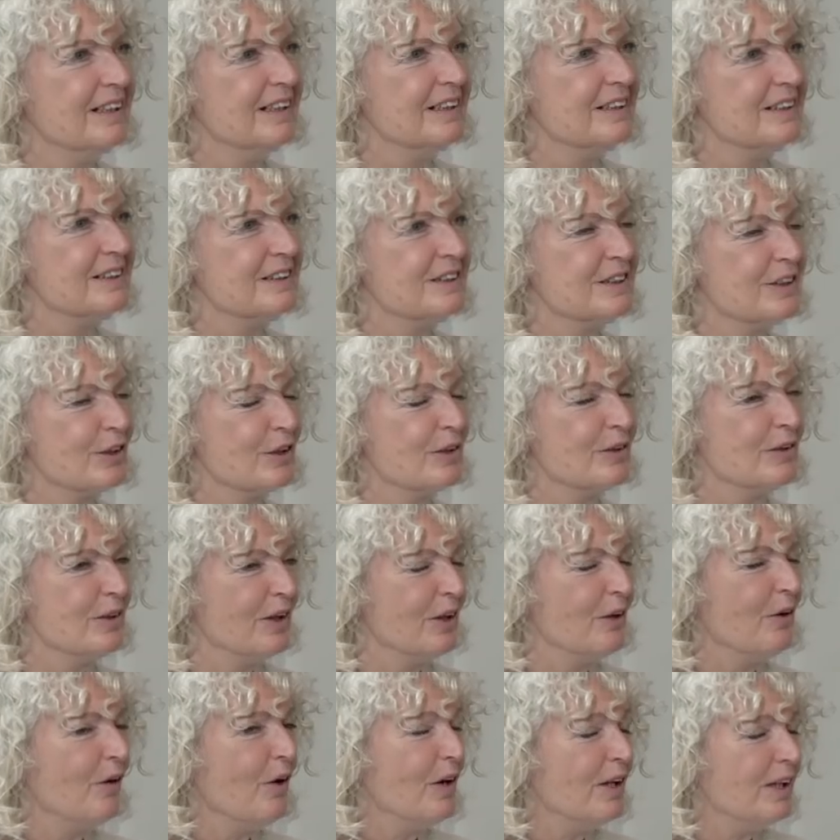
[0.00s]
Through,
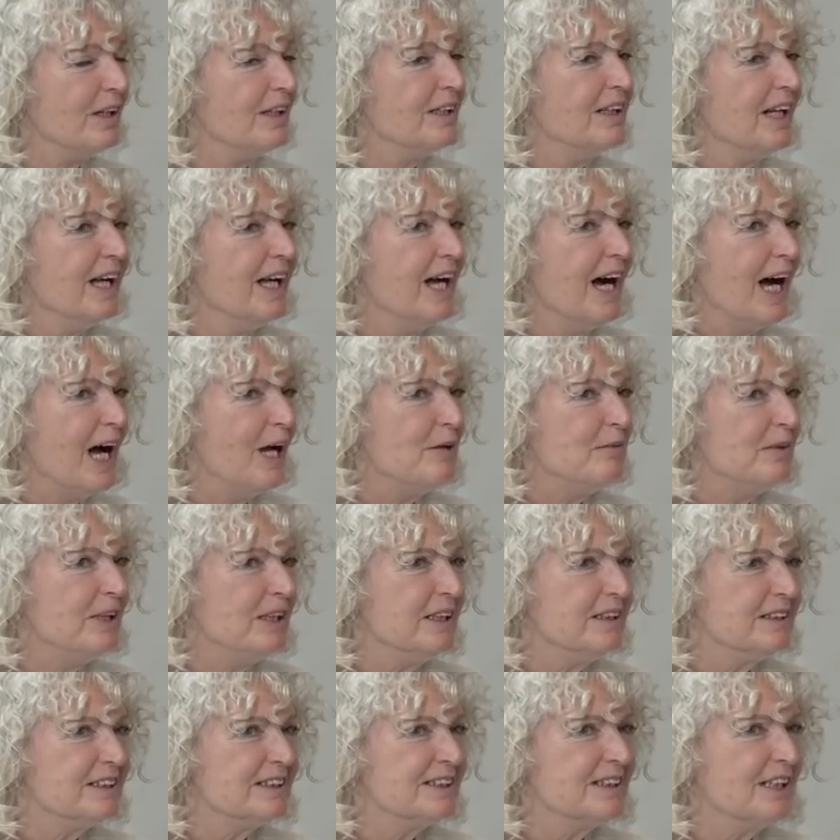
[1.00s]
I mean,
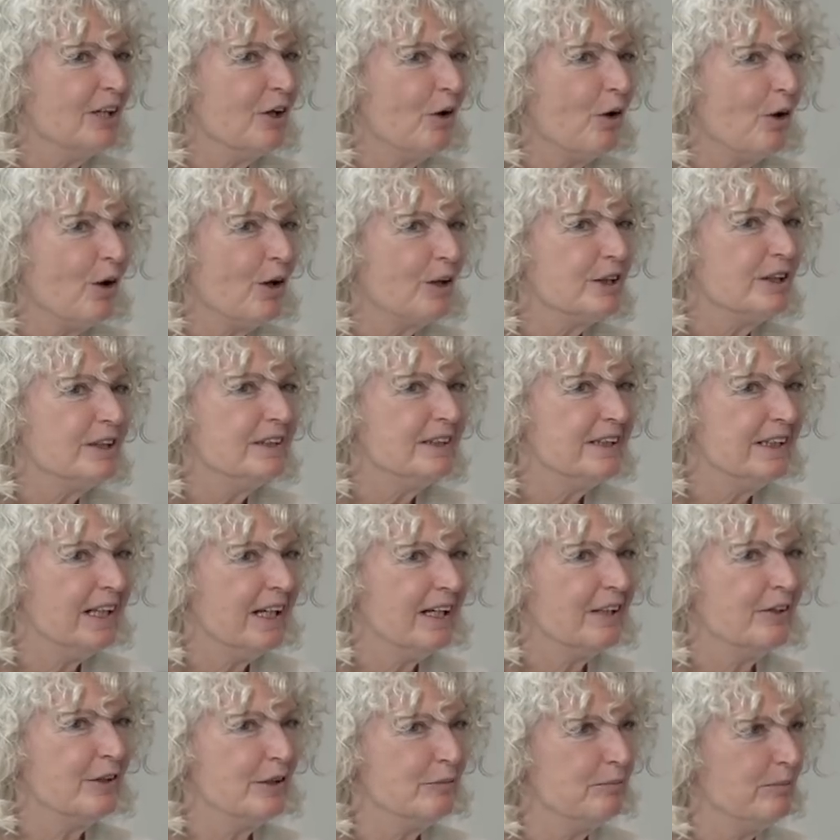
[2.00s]
it's the
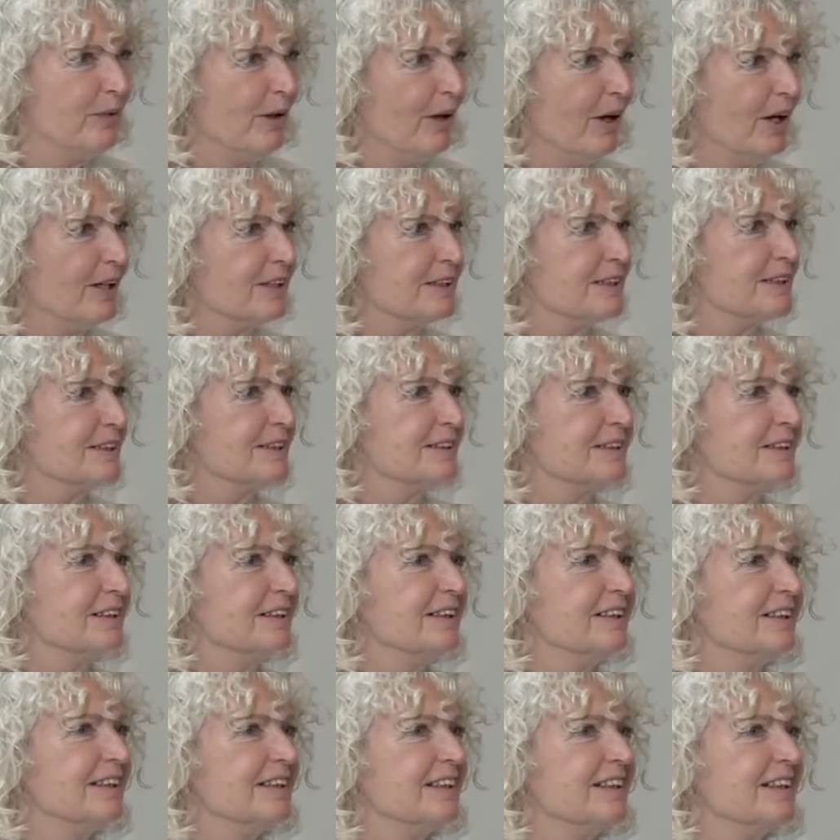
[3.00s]
ordinary person